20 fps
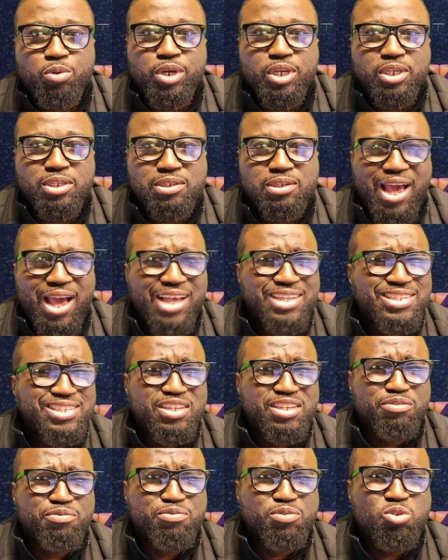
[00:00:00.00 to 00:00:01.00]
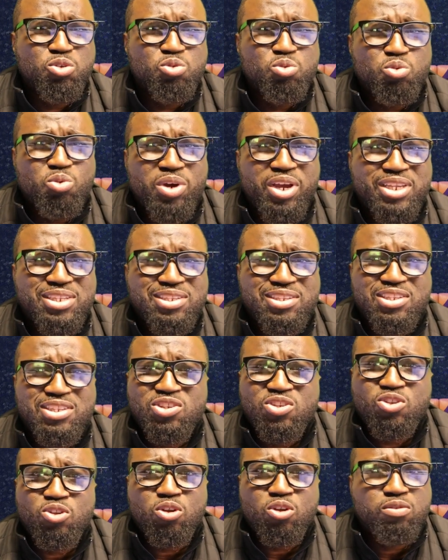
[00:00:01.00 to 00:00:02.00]
US, as if US
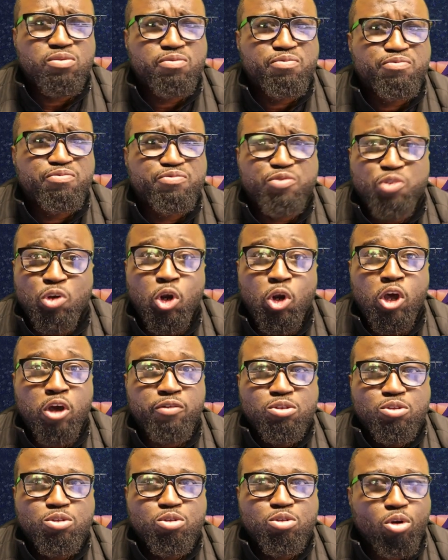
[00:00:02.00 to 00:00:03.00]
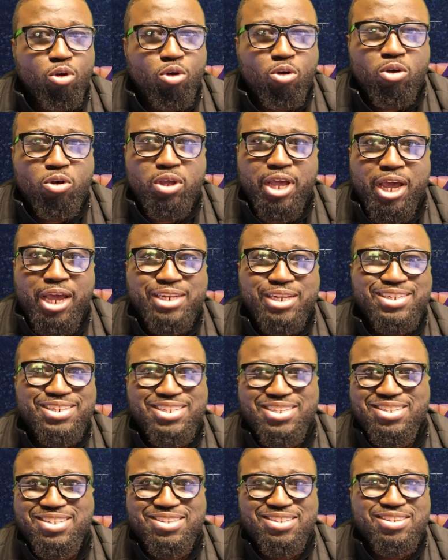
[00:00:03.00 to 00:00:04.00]
is not full of drug
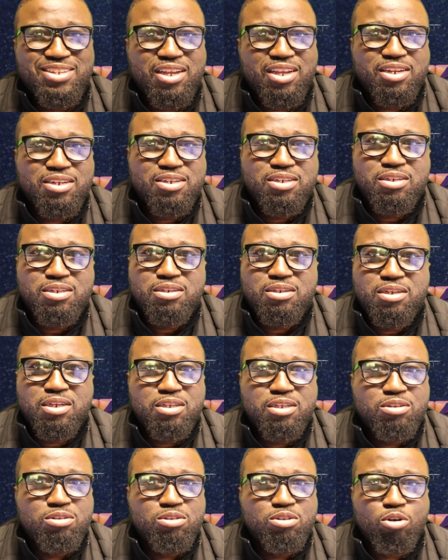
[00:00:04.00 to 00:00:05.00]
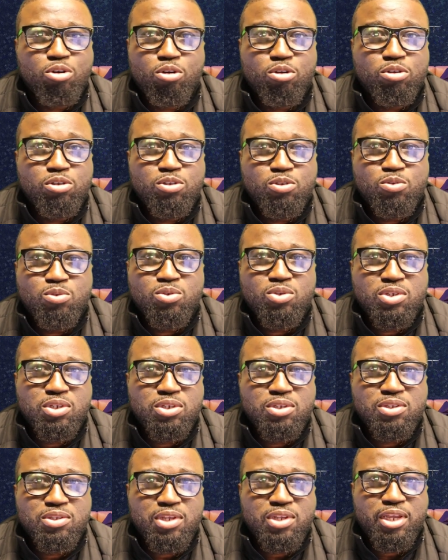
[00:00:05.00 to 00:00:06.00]
addicts and drug
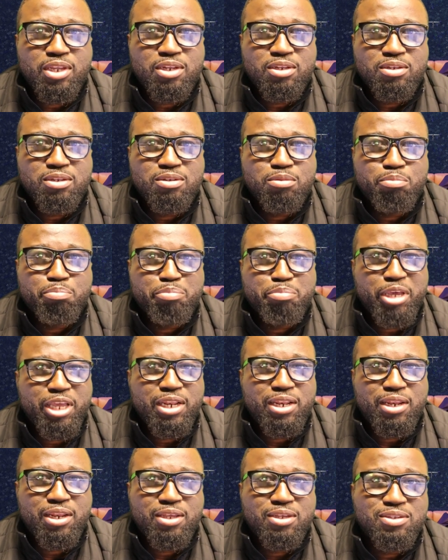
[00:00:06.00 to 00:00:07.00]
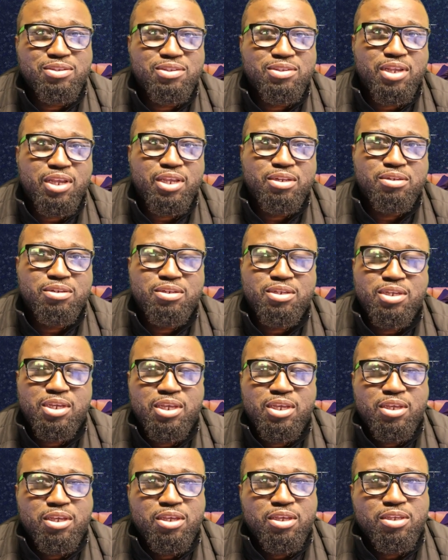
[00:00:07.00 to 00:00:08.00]
users and peddlers and,
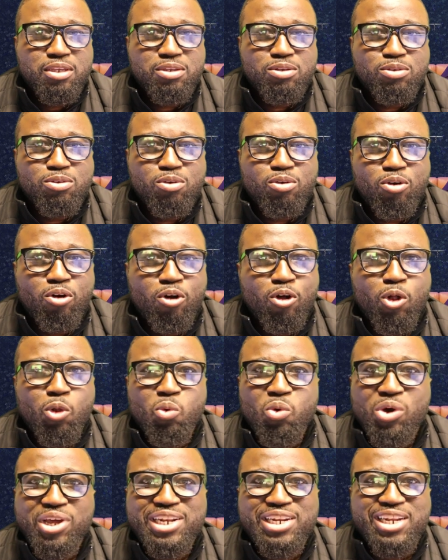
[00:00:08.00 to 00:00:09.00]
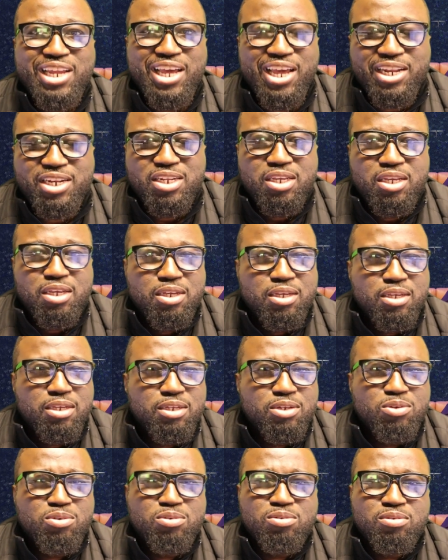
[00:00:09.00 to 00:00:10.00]
you know, all whatnot.
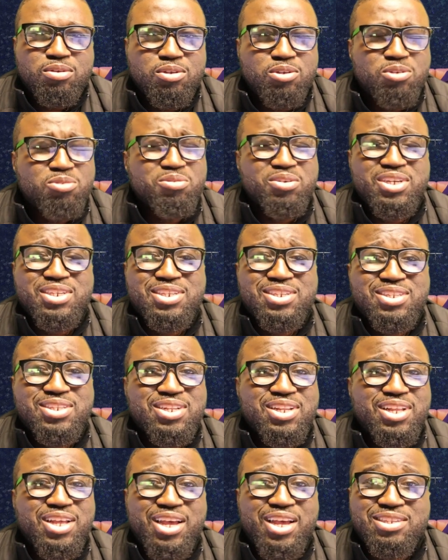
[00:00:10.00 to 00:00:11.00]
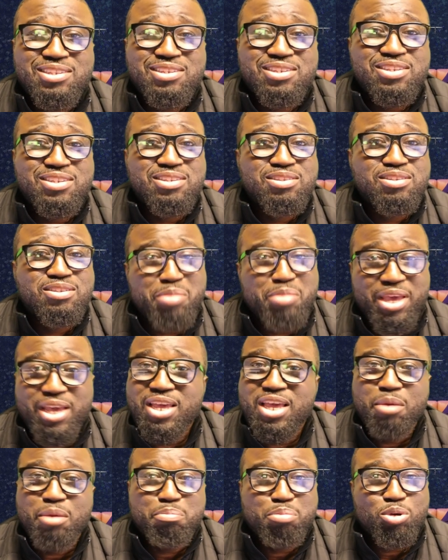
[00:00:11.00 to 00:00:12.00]
You know, US still has its
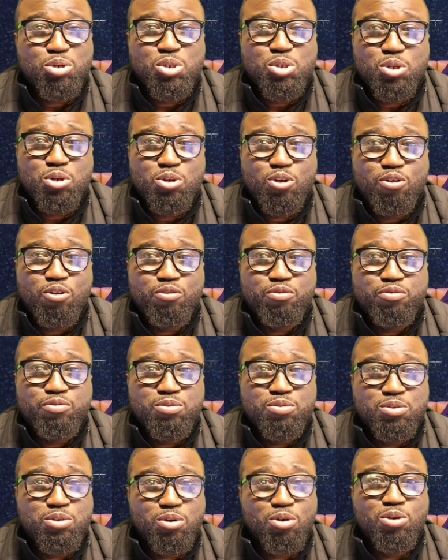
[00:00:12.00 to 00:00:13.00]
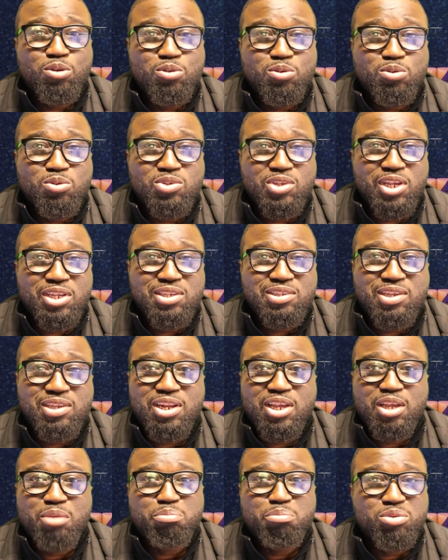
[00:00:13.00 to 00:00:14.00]
mega portion of drug users
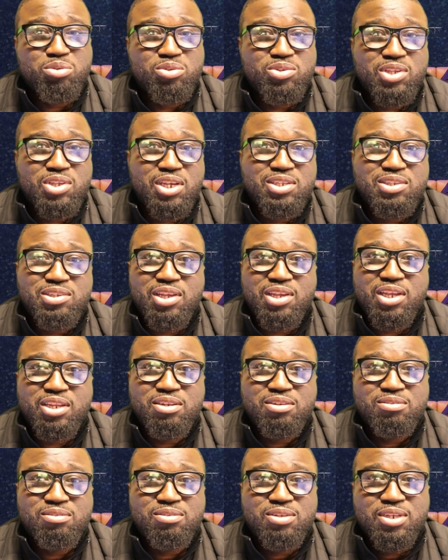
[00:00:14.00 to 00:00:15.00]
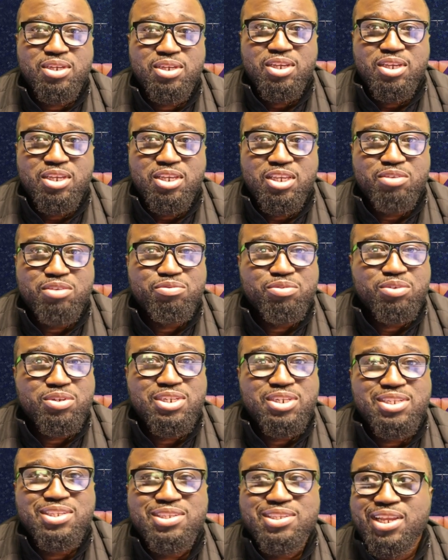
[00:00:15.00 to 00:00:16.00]
and abusers, and even
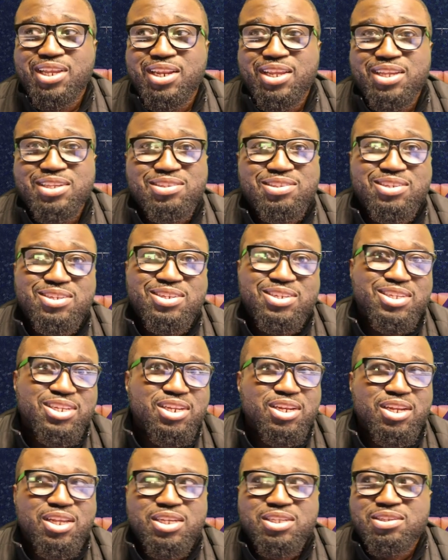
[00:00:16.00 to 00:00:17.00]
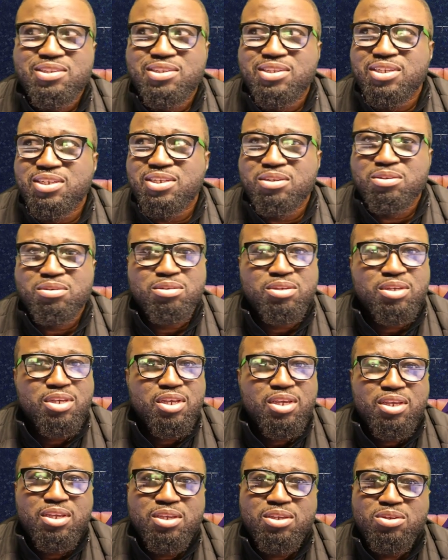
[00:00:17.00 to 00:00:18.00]
the sellers, the dealers, the
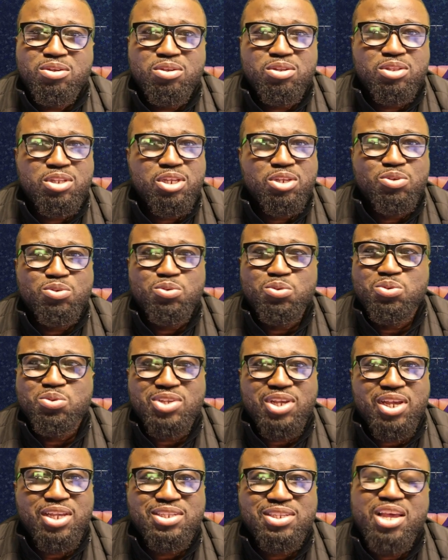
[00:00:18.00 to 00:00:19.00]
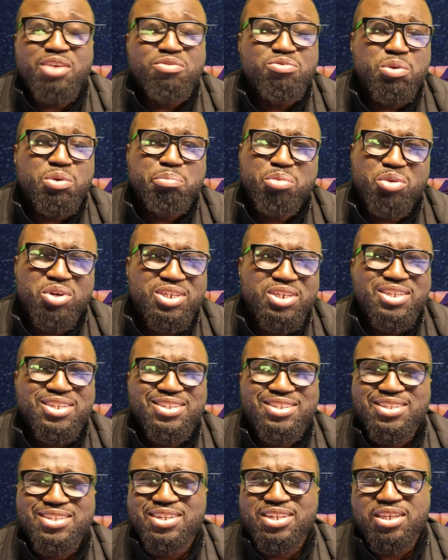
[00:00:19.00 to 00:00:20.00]
users, everybody
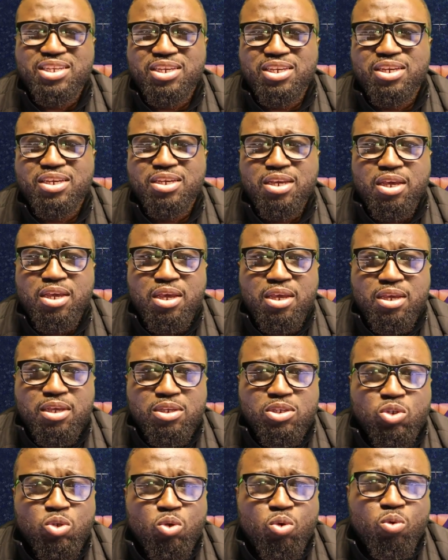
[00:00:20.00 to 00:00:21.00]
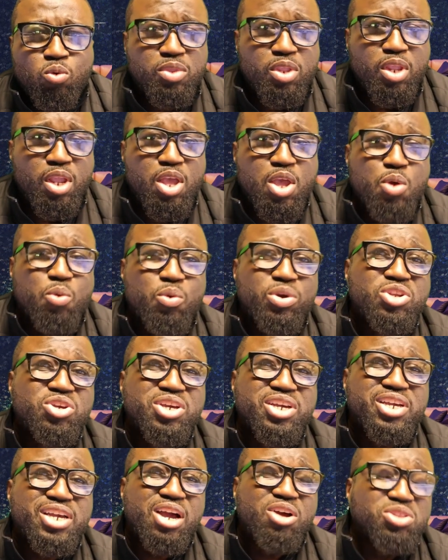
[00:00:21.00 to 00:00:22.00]
is still here. So when
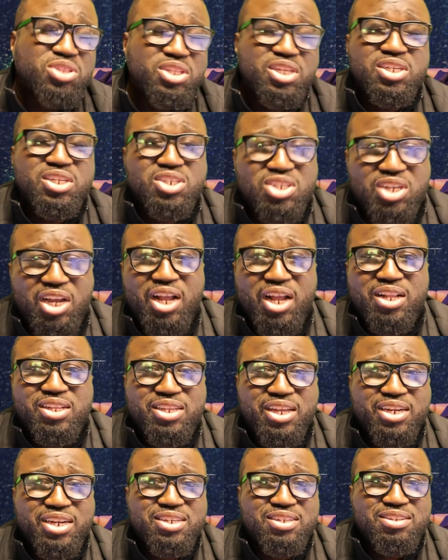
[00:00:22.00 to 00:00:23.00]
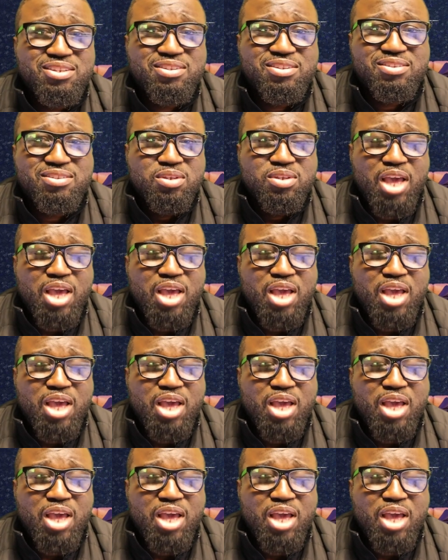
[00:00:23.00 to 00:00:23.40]
you encounter a child that is